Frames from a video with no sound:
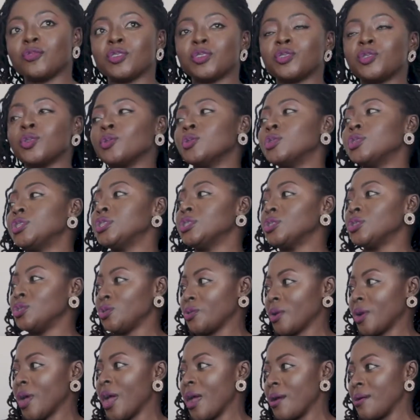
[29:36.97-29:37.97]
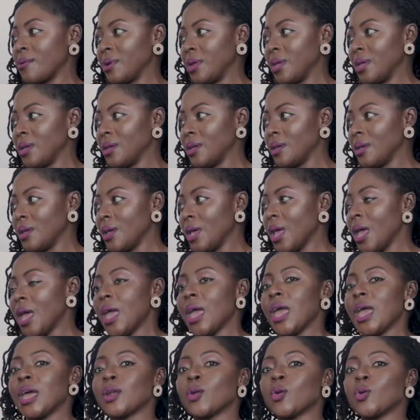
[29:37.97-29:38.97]
the solutions you carry.
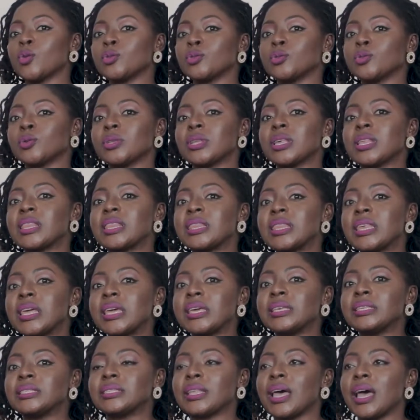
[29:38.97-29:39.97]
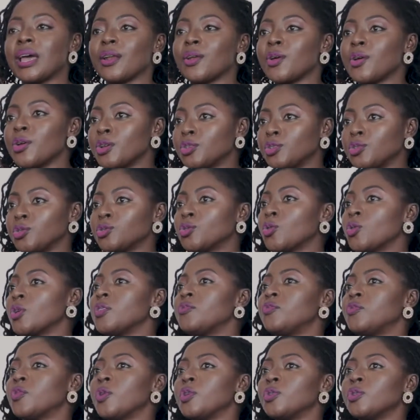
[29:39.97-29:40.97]
And also the things that hurt you. So
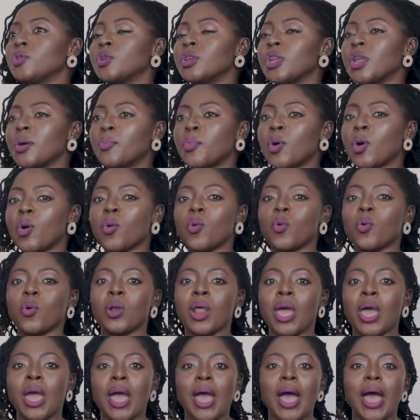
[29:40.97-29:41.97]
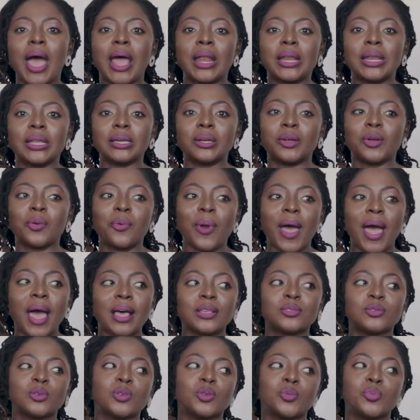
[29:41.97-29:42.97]
if you're in your neighborhood and the
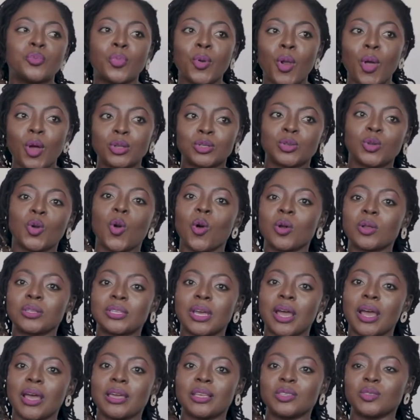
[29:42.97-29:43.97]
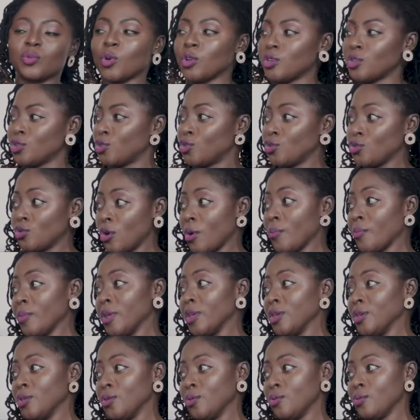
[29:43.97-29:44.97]
grass or the blocked gutter is what is
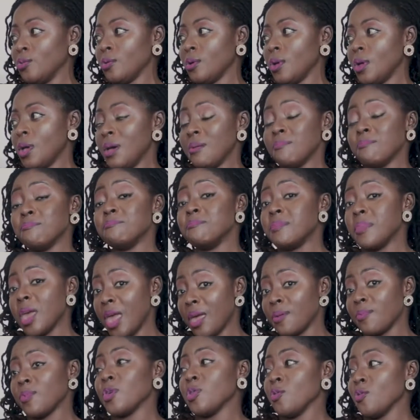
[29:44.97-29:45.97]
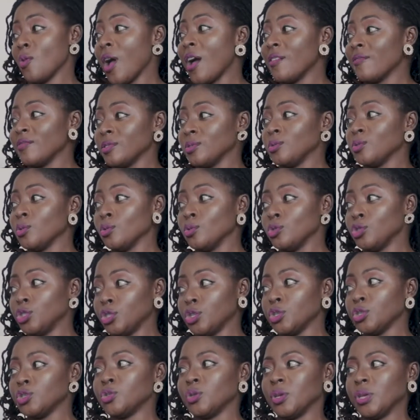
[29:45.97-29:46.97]
troubling you, maybe you have a
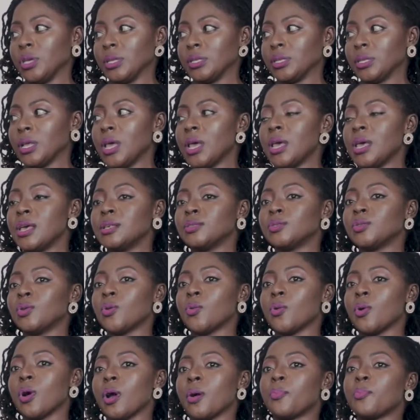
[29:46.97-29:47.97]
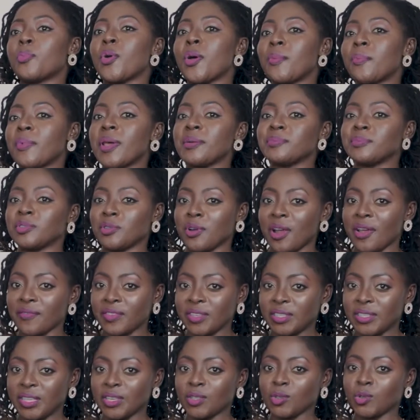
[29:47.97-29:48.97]
solution to it. So problems
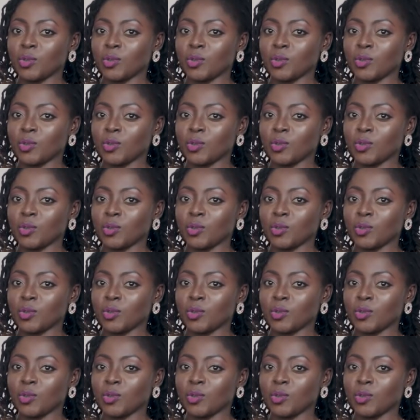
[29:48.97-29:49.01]
gravitate